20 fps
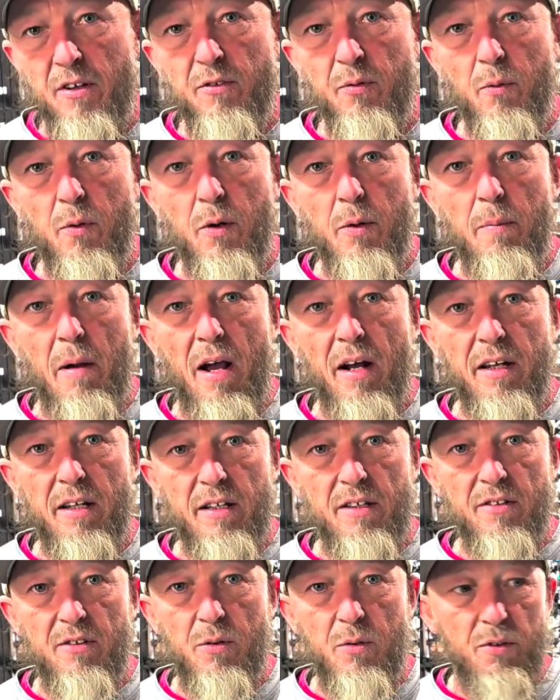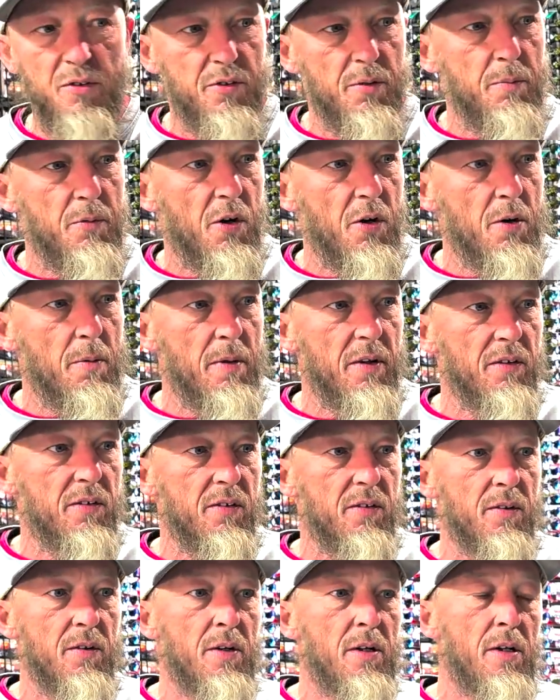when we were back east doing some
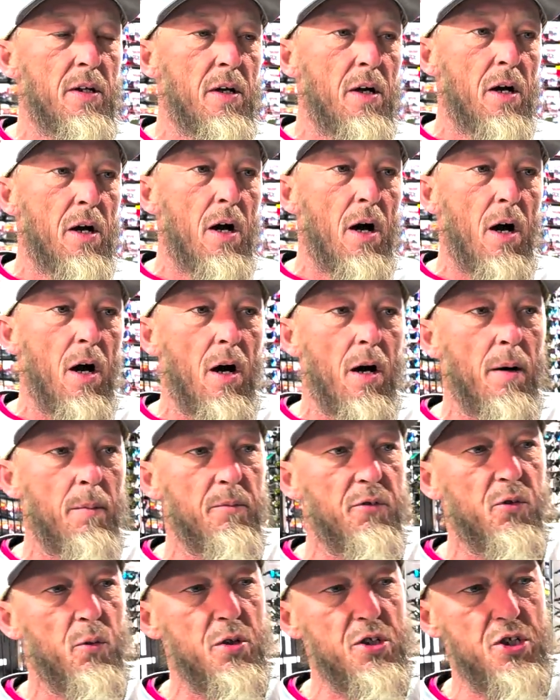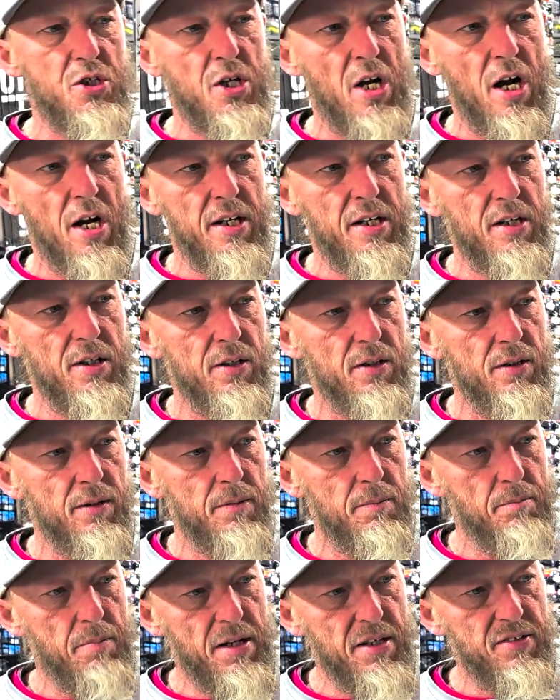tournaments. So what you got
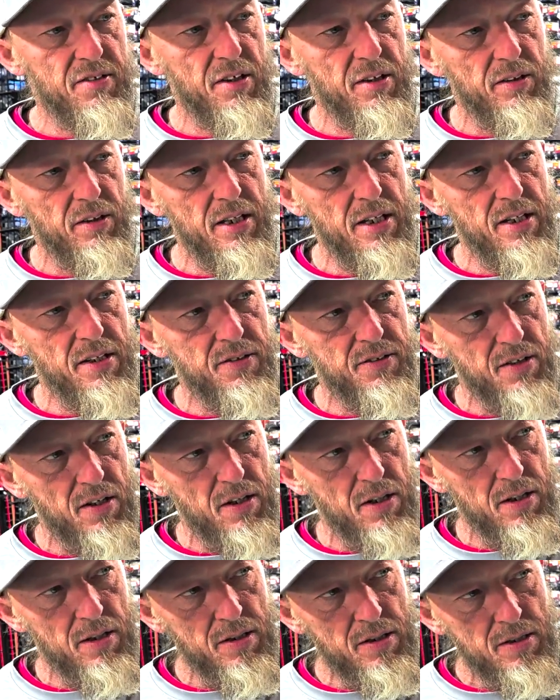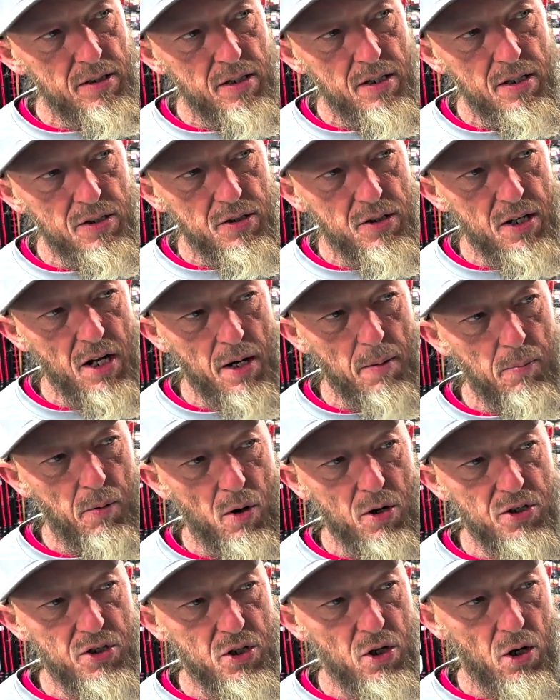here basically is you got a
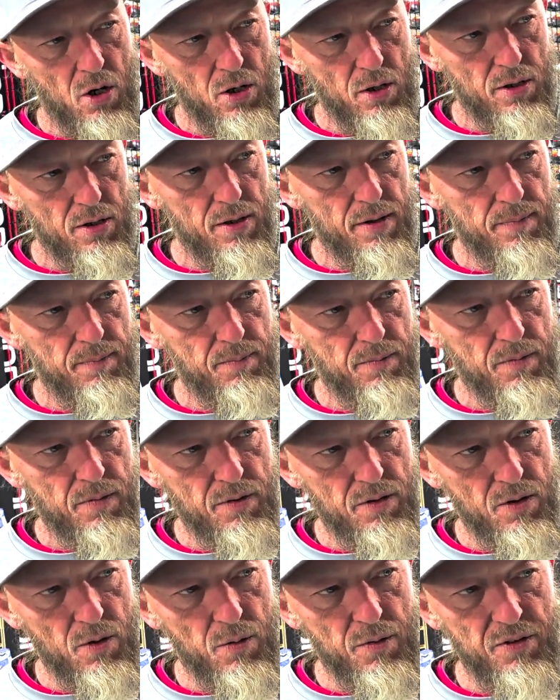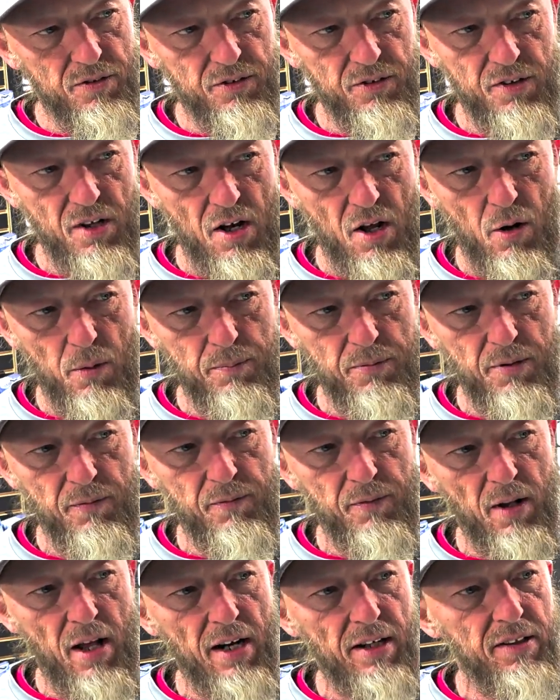brush guard. This is going to help
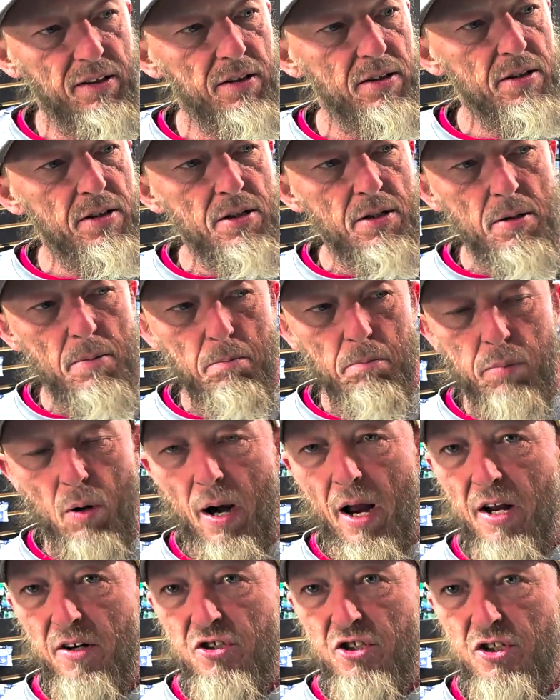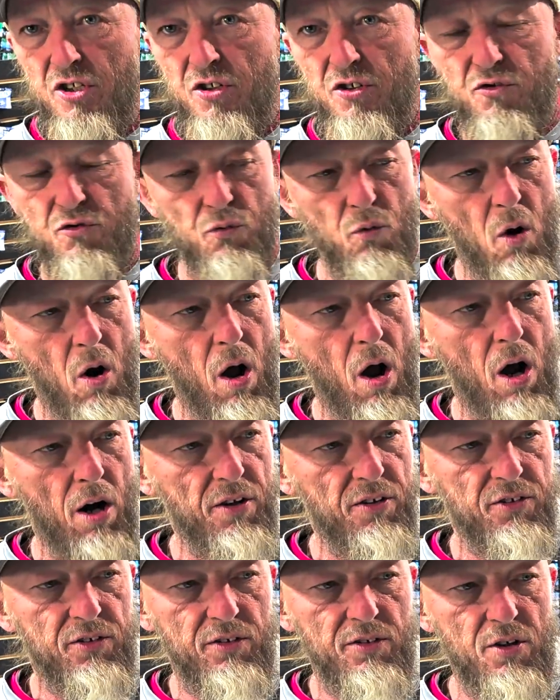deflect branches,
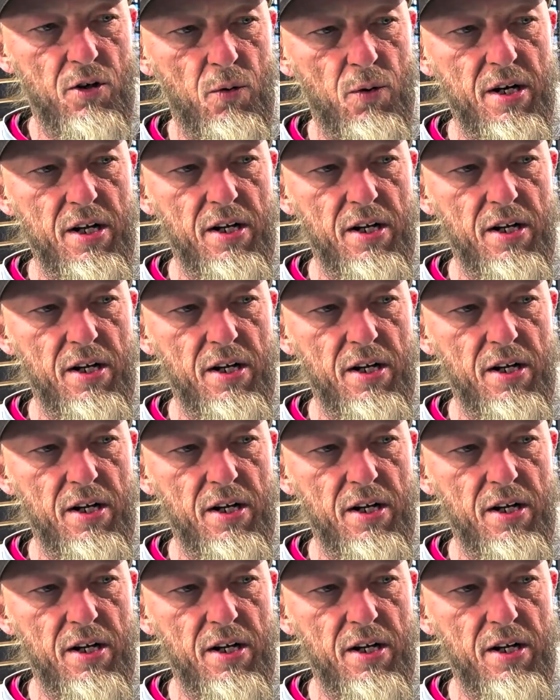rocks, any